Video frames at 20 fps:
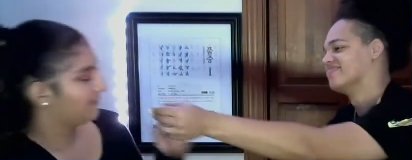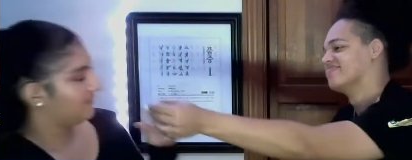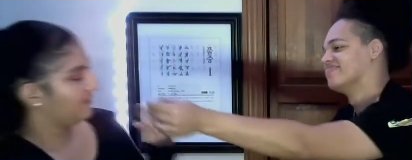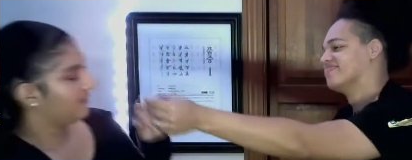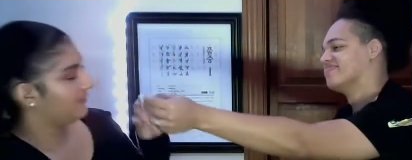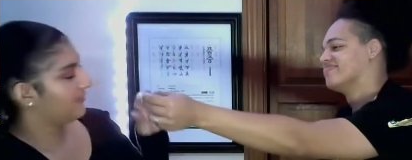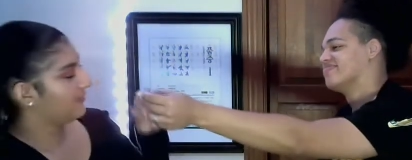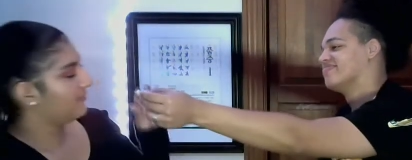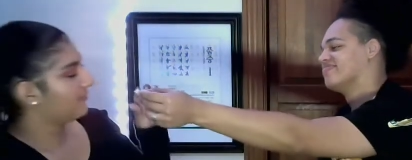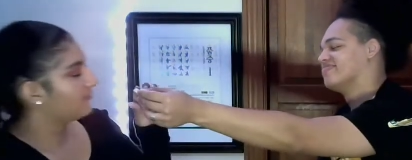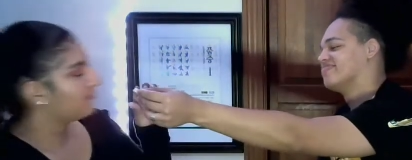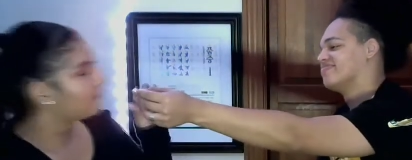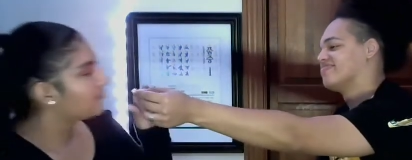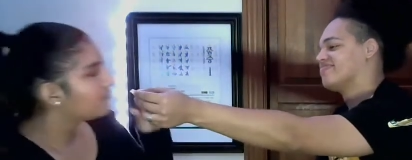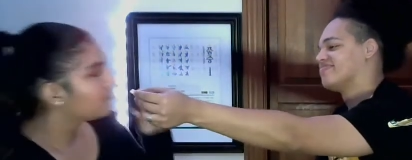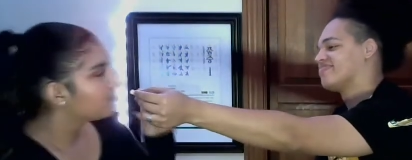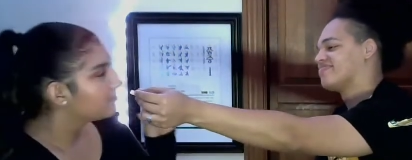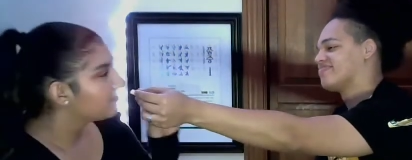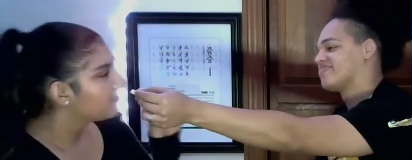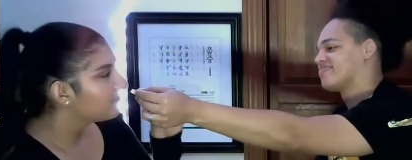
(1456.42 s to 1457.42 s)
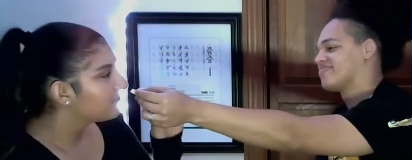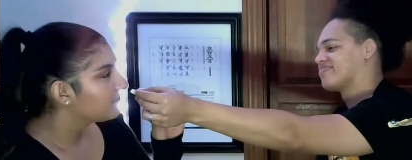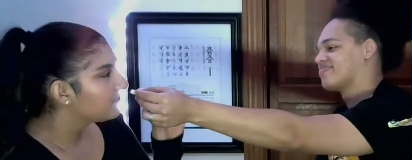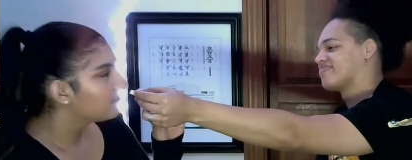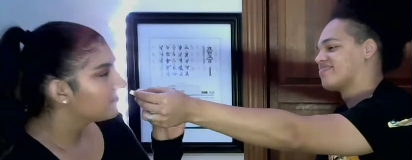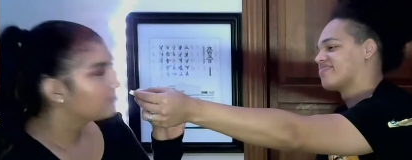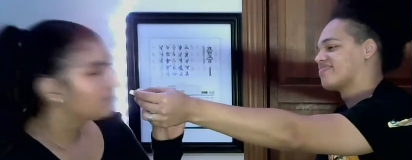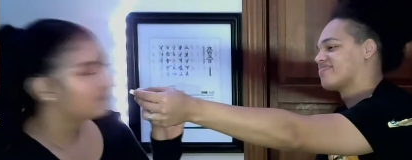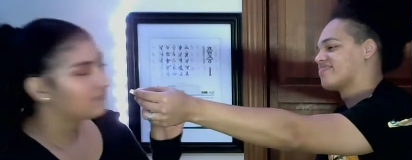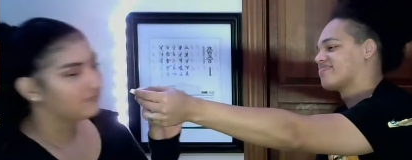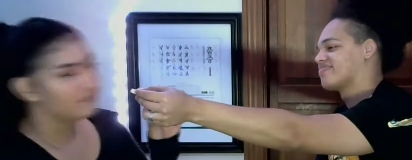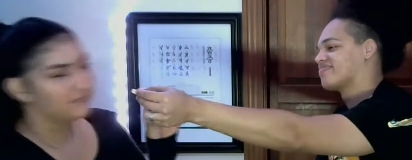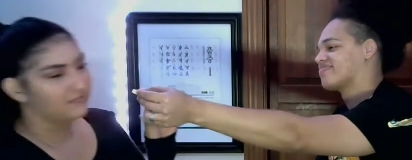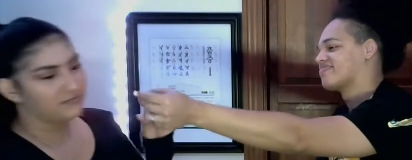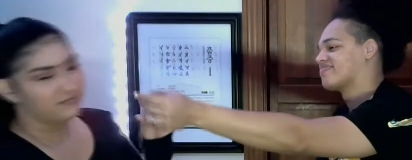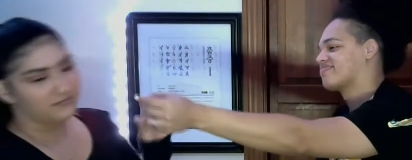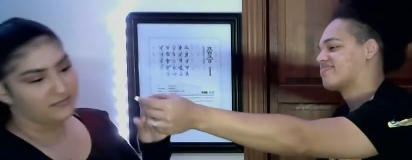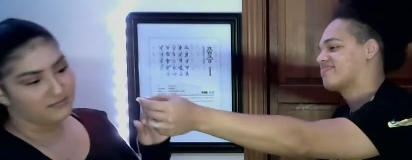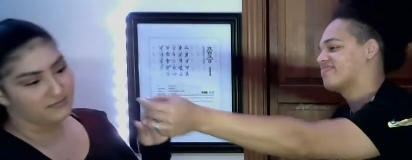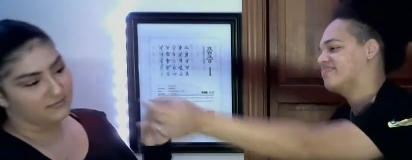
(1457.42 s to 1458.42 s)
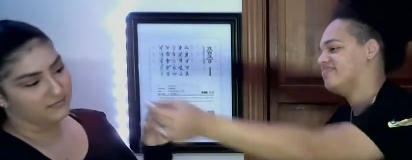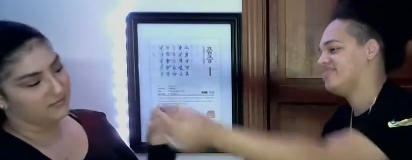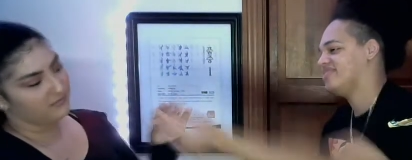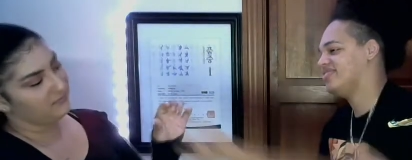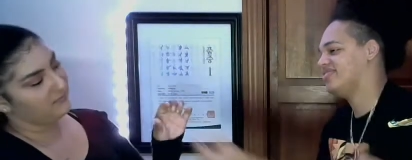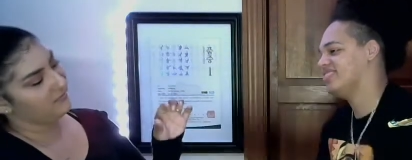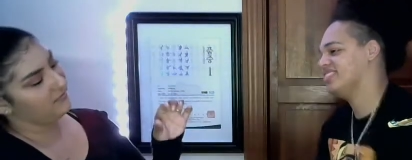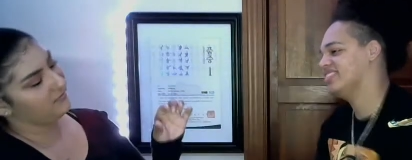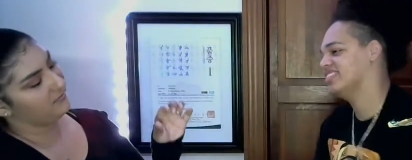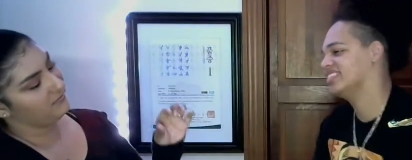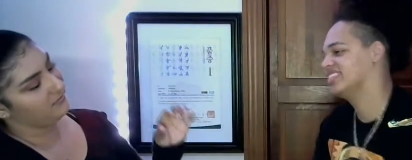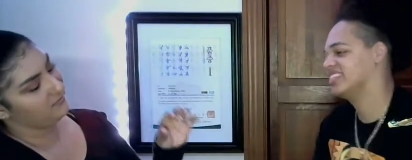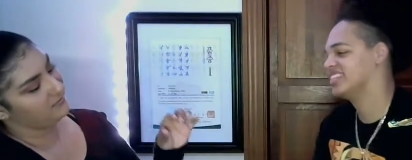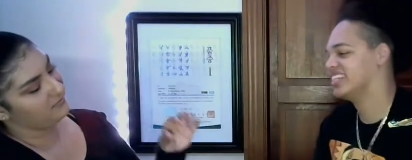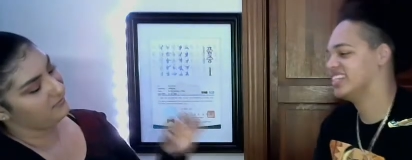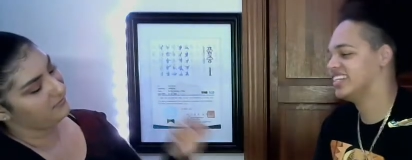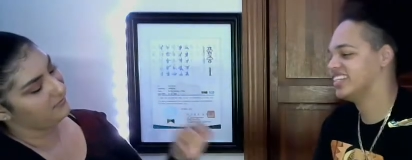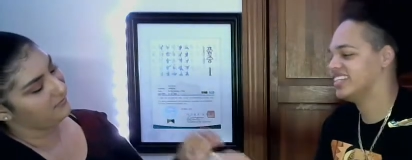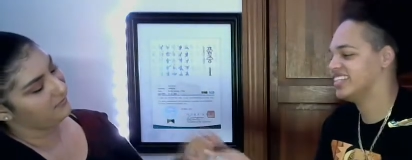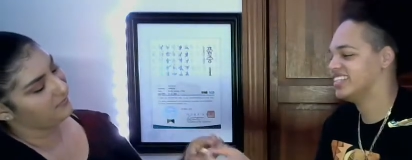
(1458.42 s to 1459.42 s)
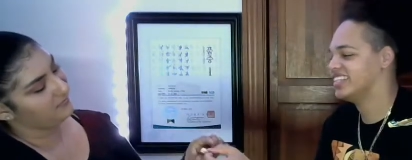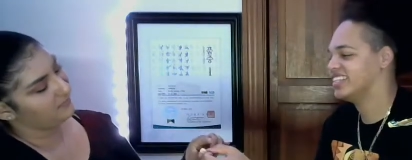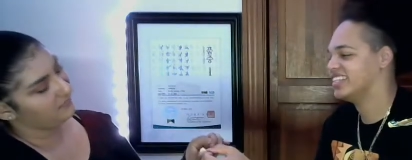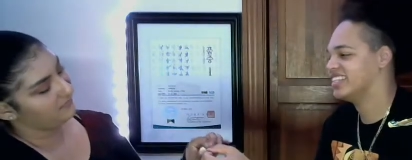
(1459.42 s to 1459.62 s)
[no speech]